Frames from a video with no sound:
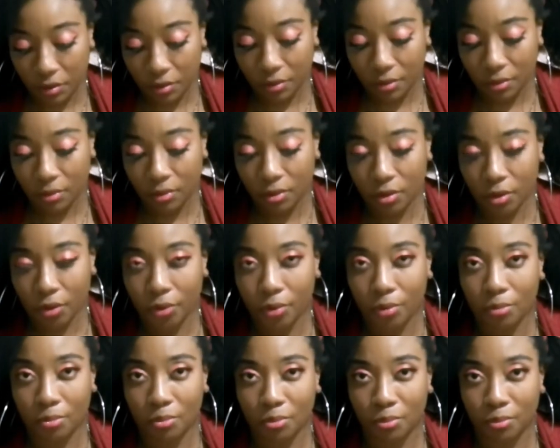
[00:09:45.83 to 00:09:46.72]

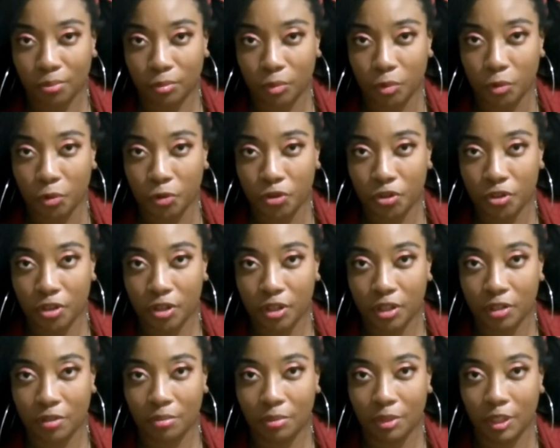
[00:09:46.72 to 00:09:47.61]
So, who's it
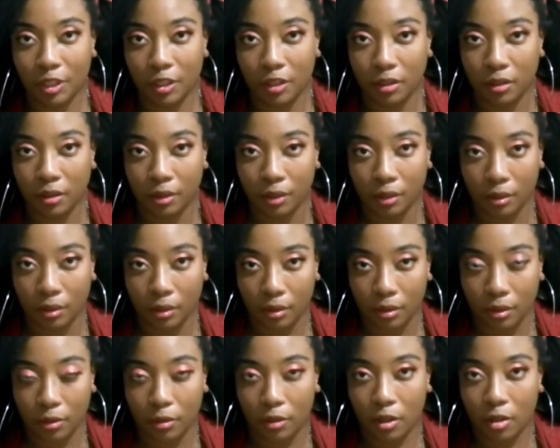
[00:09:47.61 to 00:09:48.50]
gonna be?
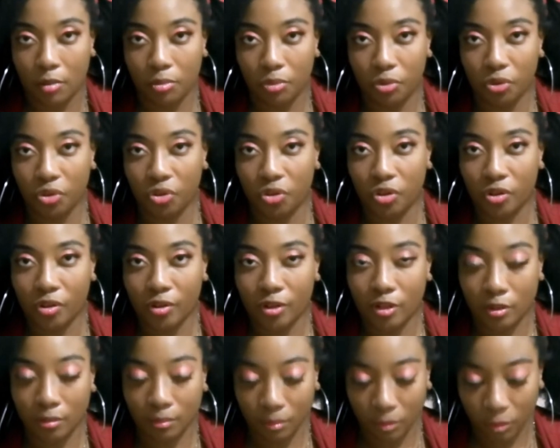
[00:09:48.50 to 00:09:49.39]

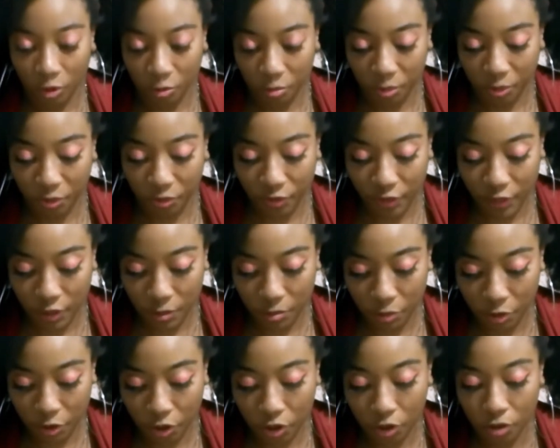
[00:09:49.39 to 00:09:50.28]
Dumbledore? Professor
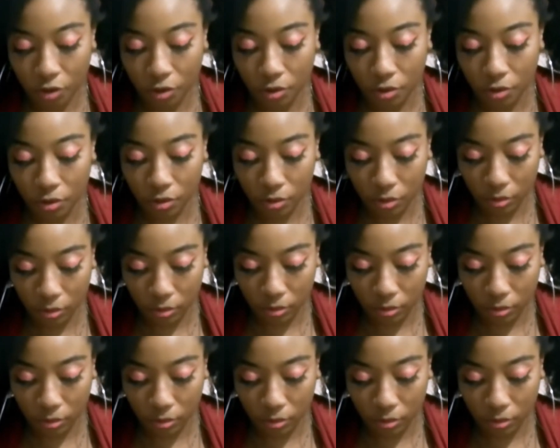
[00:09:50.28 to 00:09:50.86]
McGonagall?